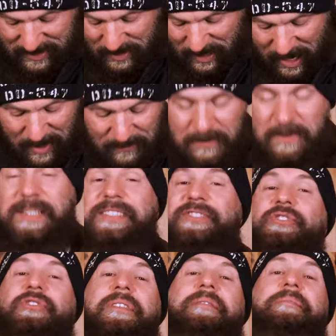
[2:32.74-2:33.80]
offers
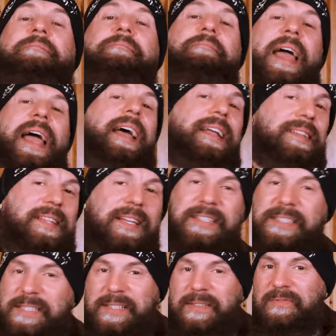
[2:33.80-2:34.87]

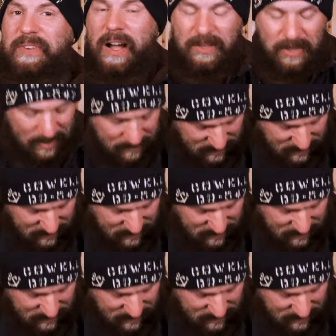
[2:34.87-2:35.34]
tremendous value. I